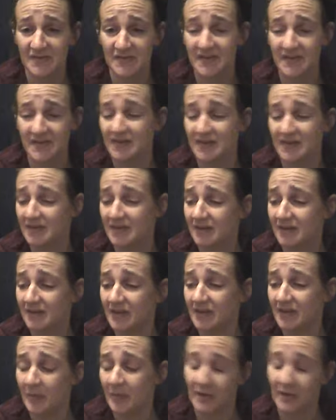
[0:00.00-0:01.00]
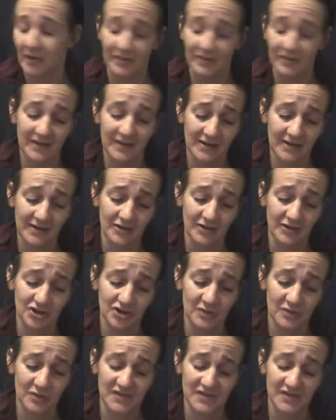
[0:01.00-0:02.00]
the bottom of the deck
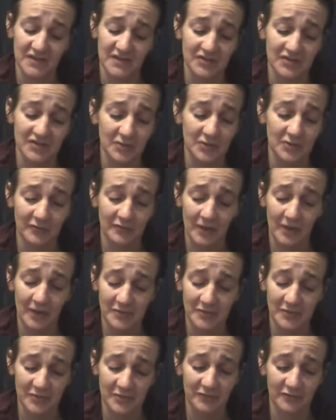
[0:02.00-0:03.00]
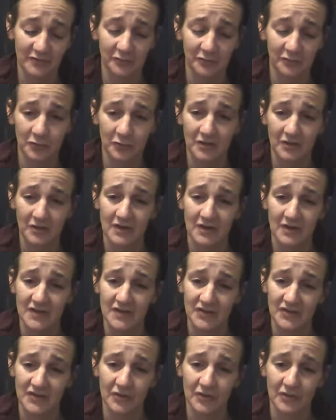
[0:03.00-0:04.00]
energy was the Two of Cups with the Fool.
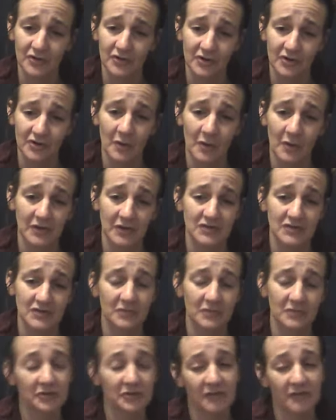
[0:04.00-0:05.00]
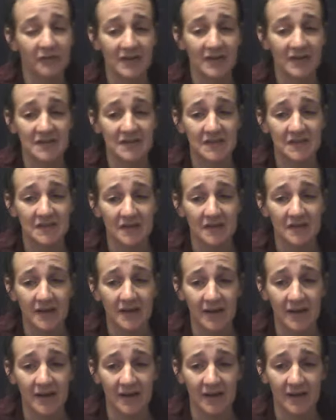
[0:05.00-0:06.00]
So you're going into a new phase,
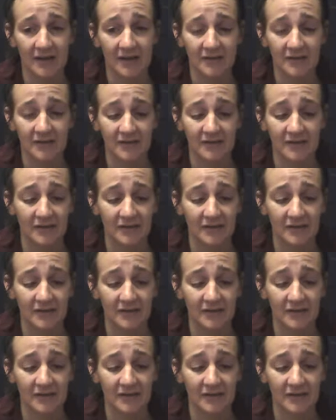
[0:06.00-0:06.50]
and